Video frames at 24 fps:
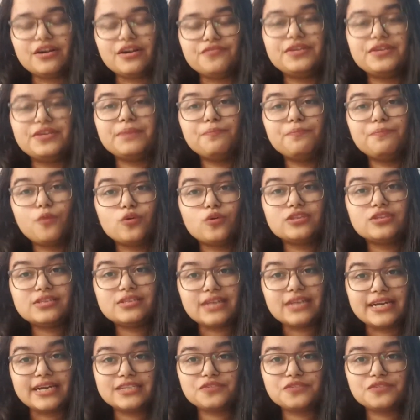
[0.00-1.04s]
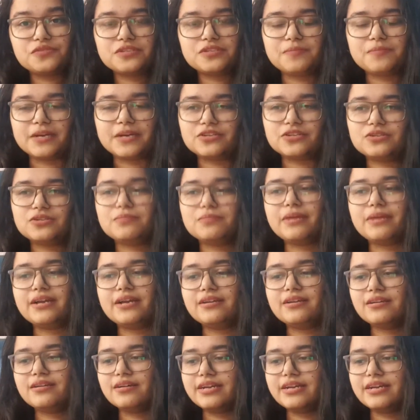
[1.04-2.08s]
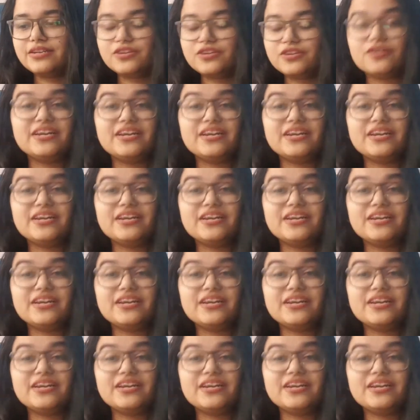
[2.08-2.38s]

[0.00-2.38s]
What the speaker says: covering both sides of the spectrum and it